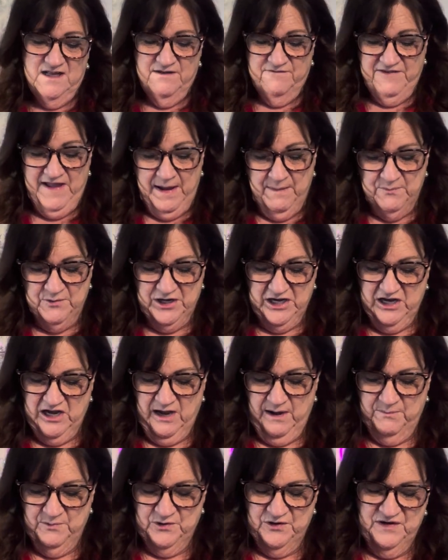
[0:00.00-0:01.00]
fabric
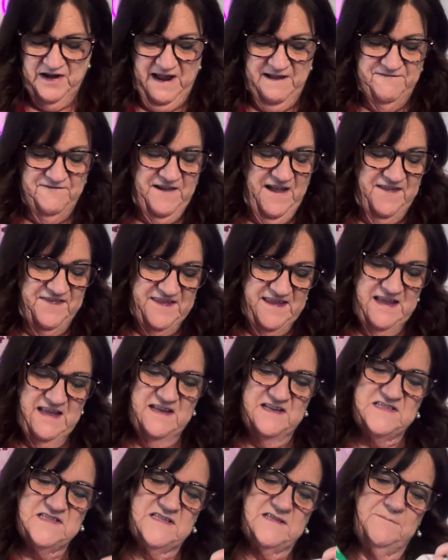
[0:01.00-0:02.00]
cupboard, I found
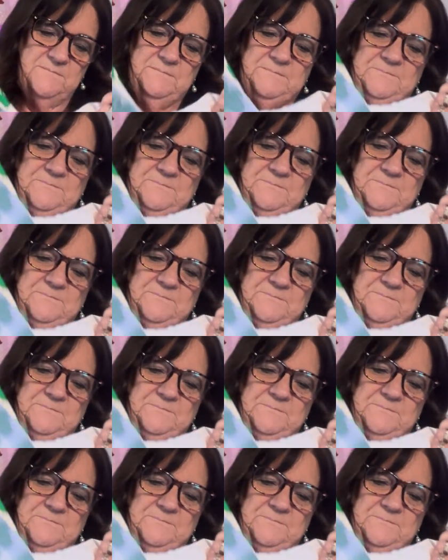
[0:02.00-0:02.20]
this